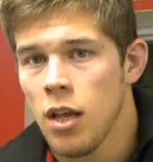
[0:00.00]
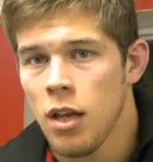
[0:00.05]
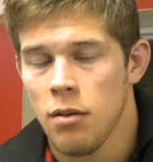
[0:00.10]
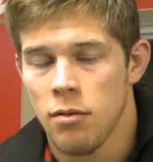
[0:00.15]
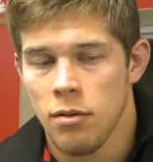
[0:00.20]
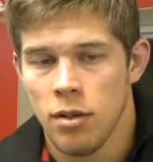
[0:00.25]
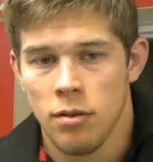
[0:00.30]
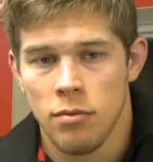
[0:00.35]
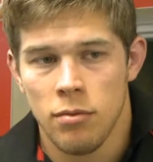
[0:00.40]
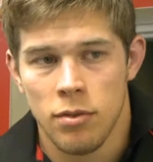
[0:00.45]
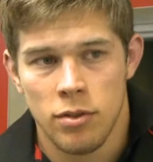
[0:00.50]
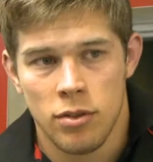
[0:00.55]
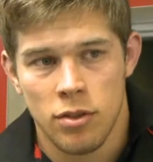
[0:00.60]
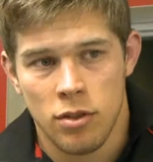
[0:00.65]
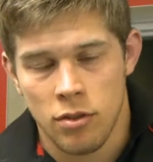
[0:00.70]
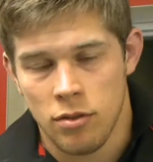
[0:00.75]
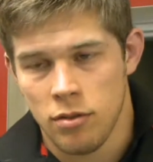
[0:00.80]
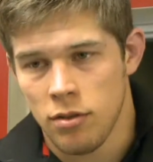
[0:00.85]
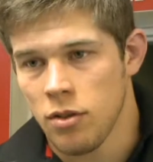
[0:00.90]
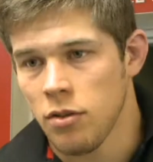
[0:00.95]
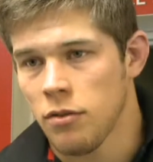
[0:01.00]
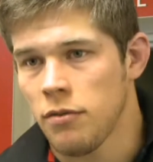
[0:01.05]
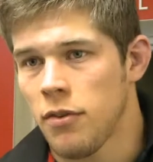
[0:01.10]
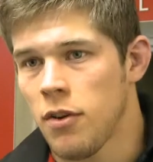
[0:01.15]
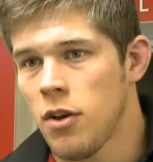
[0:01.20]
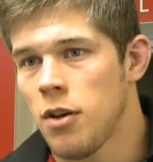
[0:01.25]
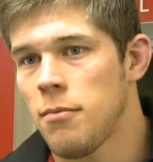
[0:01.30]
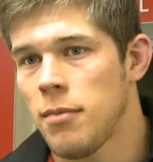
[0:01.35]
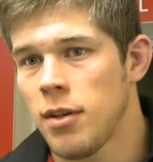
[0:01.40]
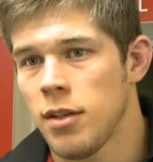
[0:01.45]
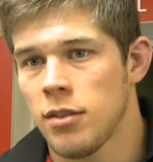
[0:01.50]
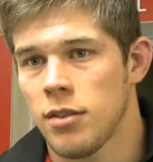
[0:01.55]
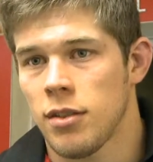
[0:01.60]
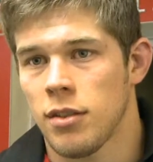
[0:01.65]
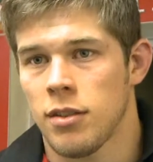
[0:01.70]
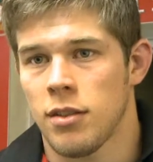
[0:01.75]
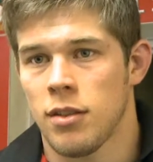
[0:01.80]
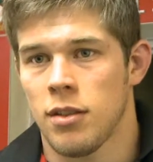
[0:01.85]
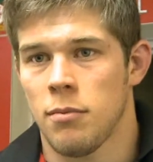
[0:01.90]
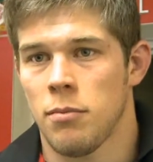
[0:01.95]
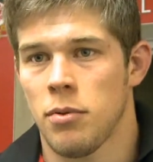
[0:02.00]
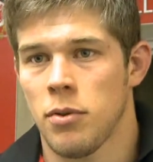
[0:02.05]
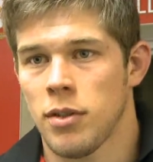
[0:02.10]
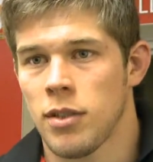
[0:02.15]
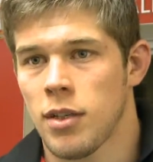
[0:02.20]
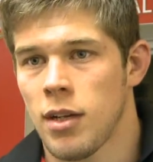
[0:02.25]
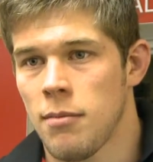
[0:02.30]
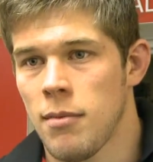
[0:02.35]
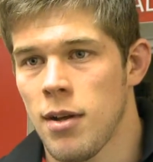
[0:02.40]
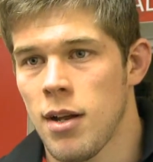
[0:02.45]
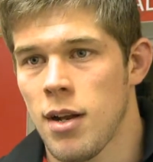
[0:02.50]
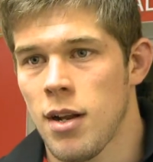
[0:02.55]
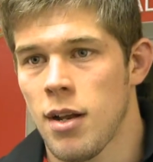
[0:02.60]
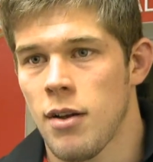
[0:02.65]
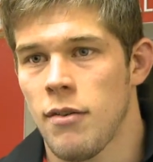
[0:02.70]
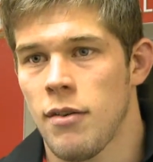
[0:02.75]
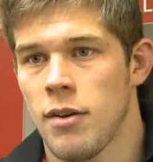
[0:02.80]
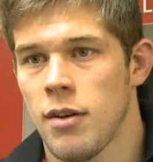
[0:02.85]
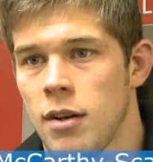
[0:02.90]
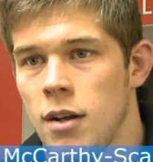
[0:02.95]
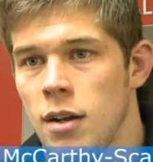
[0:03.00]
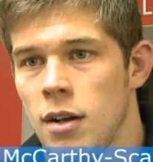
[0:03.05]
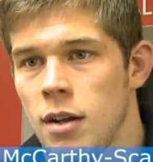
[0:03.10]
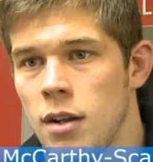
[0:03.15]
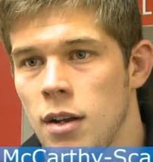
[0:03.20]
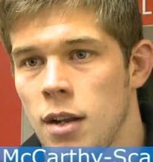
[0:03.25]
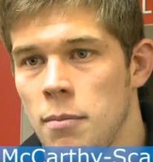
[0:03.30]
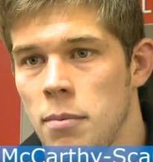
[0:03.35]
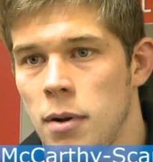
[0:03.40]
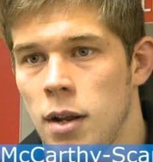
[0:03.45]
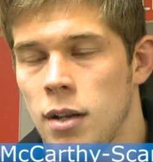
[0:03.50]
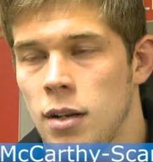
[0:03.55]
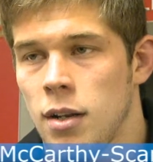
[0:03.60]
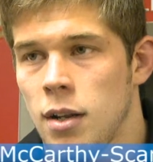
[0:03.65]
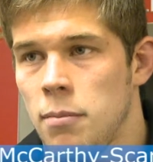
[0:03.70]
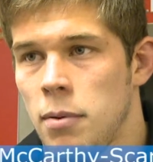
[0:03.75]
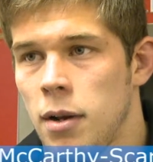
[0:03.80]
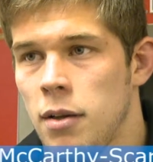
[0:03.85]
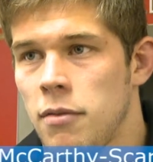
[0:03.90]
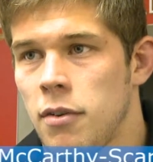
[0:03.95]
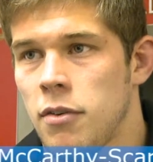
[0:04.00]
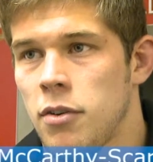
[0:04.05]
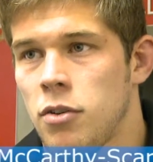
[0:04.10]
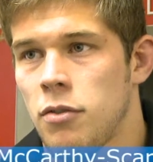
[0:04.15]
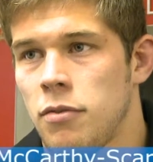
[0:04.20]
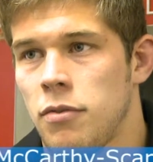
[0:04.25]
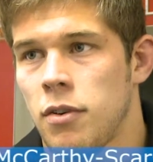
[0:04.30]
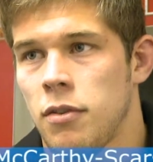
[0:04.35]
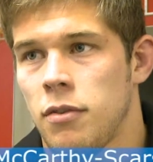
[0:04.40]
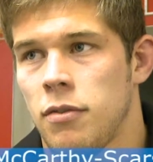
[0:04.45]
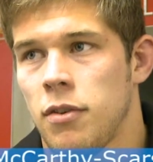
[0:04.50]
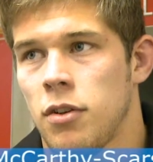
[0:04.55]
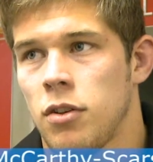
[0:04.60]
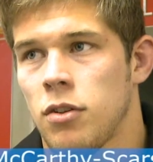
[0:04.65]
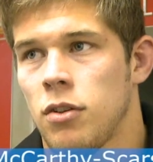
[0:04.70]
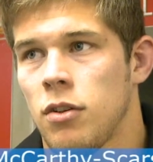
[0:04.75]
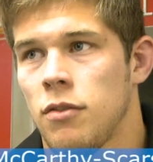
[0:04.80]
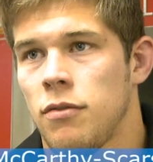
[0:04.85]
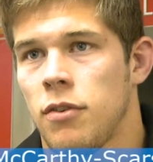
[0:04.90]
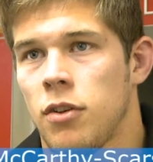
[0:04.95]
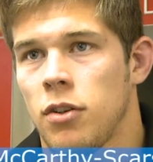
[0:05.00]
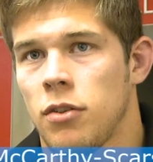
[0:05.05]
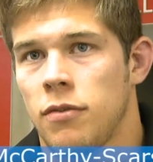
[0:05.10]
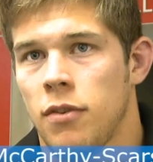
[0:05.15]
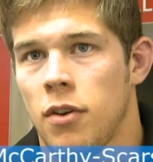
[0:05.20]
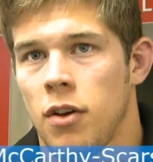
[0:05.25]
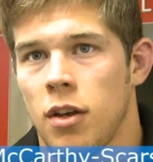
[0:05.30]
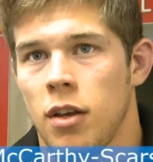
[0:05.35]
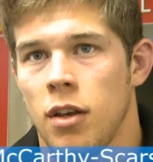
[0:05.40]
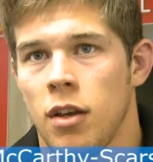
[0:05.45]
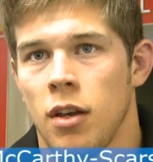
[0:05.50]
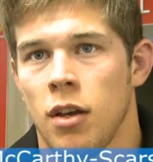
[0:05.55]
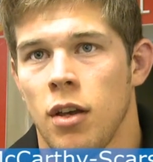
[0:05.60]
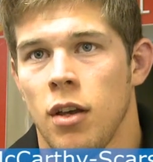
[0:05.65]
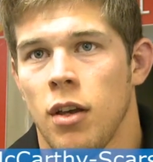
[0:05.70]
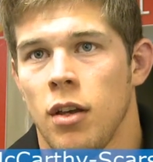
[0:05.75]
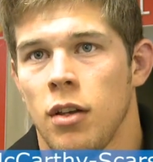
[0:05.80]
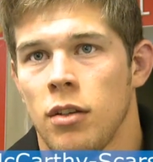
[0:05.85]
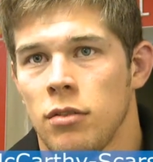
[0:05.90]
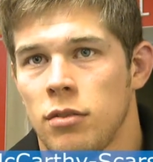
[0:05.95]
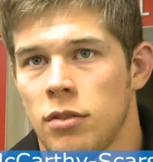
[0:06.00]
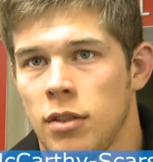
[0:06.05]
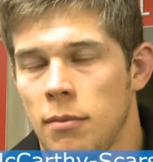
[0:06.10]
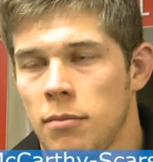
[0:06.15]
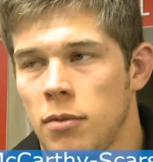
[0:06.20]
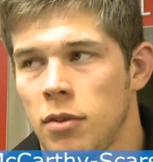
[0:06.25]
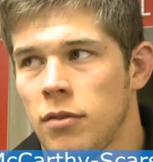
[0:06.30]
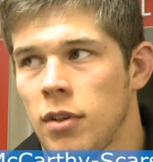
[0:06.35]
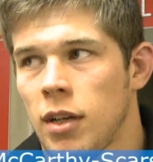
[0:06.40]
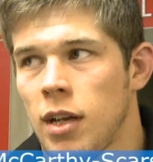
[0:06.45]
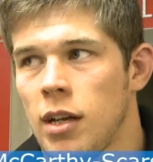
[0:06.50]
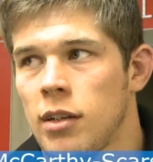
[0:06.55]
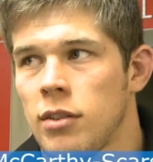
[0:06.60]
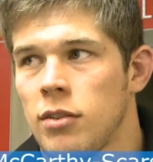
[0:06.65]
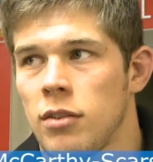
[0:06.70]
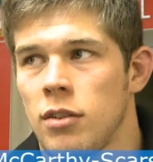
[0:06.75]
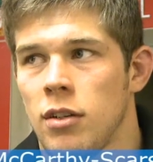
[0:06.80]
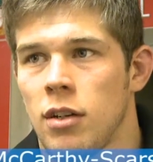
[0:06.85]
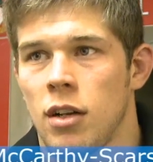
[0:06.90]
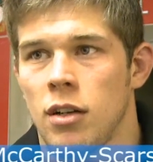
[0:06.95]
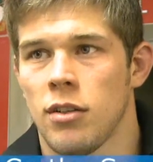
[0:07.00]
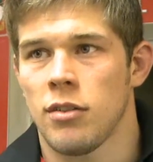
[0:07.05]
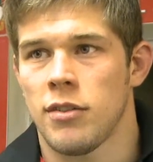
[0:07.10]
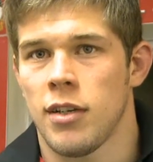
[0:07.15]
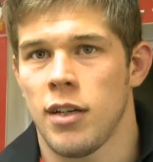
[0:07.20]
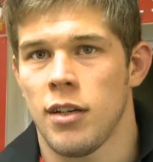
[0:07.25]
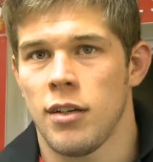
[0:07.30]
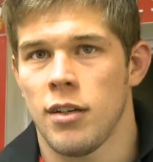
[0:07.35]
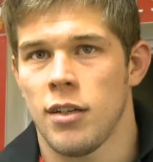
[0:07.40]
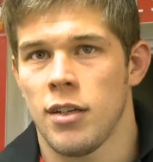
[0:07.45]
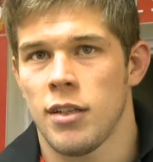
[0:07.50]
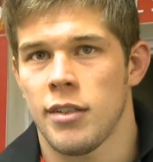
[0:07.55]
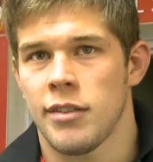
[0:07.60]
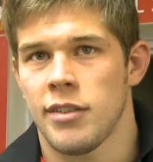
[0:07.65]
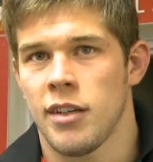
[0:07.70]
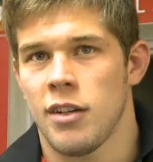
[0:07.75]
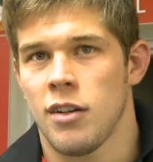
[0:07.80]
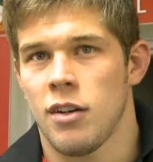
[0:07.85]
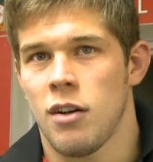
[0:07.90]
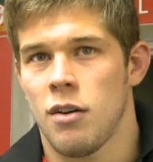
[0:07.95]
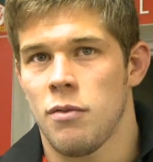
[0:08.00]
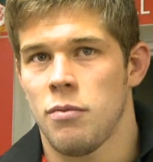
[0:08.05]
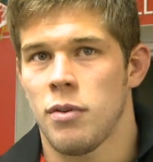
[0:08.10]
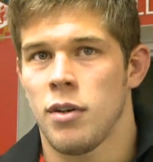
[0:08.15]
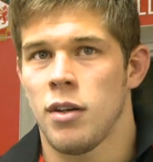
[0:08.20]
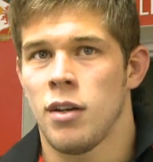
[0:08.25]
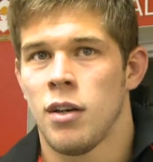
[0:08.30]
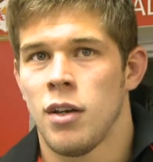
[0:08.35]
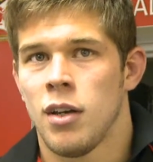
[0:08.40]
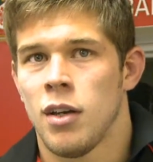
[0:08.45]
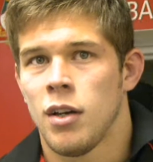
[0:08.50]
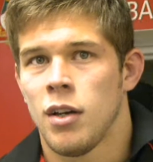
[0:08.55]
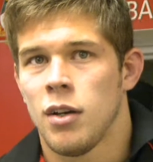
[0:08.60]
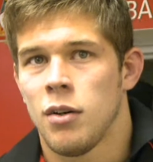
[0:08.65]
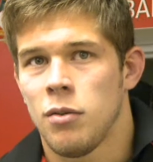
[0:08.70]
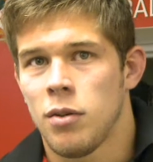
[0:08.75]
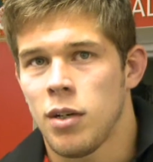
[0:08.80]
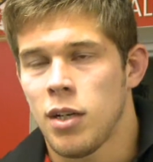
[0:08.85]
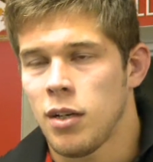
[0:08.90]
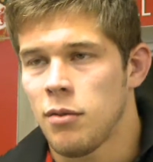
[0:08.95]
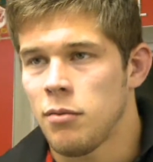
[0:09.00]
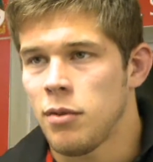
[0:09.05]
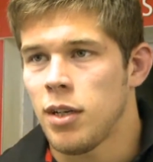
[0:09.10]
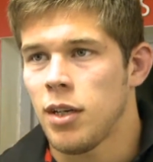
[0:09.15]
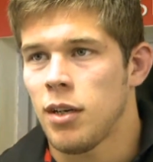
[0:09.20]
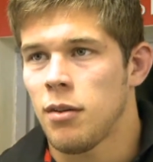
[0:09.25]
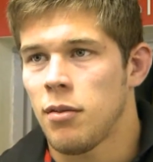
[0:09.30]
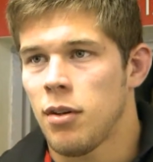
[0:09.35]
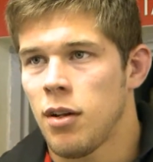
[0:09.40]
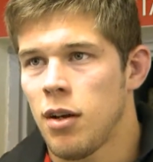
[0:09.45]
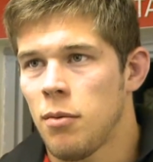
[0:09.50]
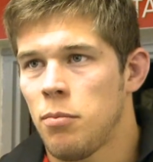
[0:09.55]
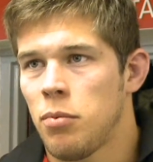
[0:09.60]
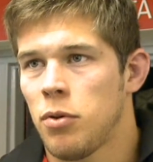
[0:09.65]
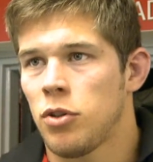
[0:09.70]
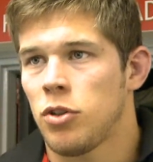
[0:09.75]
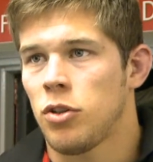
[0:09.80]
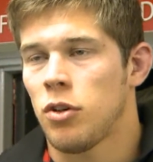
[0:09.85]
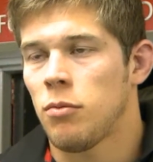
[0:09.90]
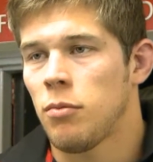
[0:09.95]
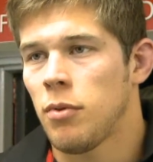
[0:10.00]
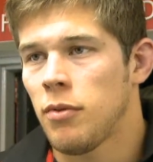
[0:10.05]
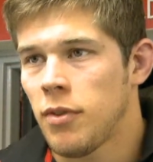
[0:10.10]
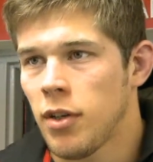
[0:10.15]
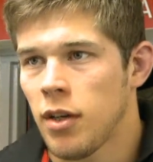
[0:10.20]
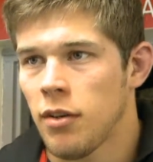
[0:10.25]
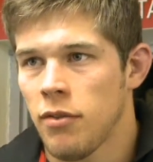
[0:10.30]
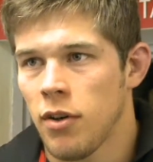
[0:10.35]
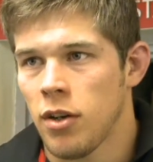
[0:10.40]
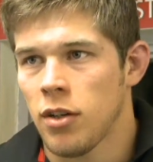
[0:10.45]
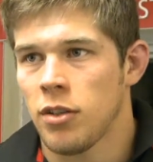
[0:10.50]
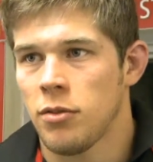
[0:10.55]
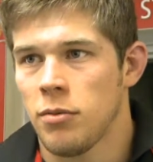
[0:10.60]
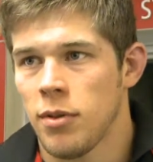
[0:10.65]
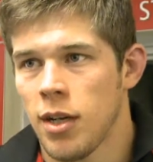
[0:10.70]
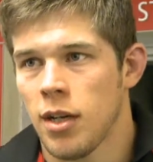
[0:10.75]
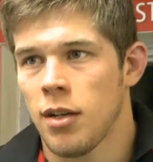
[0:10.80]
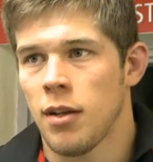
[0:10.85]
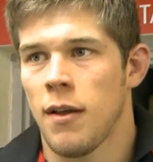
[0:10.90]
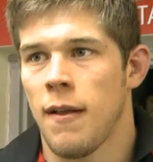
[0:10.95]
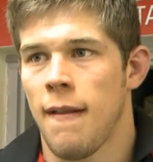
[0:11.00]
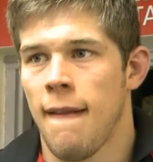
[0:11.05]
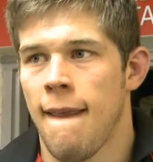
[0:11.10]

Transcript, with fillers: yeah, it was a good good 30 minutes. The, the boys come out there and uh, they played they played very good for the, fir the, first 30. Stepped off the gas on the last 10, and then the second half we we didn't we didn't uh, push on with the advantage we had.